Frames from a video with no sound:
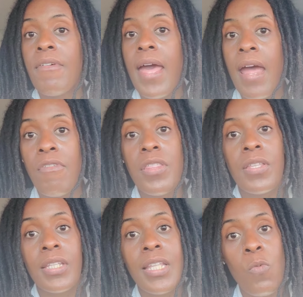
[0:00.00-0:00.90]
have
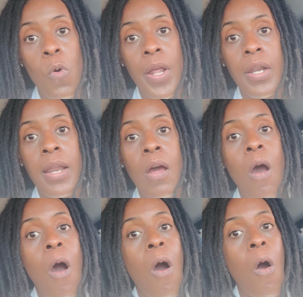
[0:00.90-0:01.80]
everything that they want
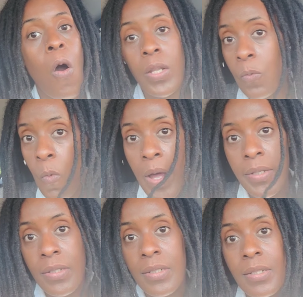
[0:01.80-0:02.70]
all at
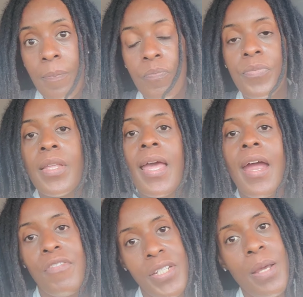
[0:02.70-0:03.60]
once
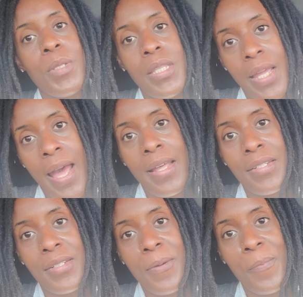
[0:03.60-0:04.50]
every time that they
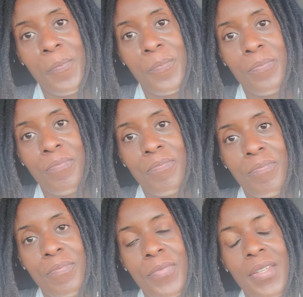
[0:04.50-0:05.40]
ask.
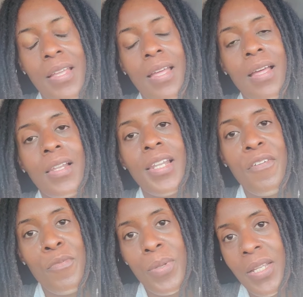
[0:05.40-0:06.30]

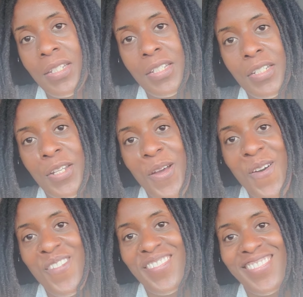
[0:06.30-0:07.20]
Love and blessings to
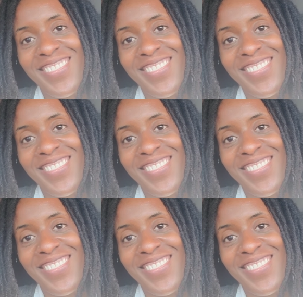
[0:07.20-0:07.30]
y'all.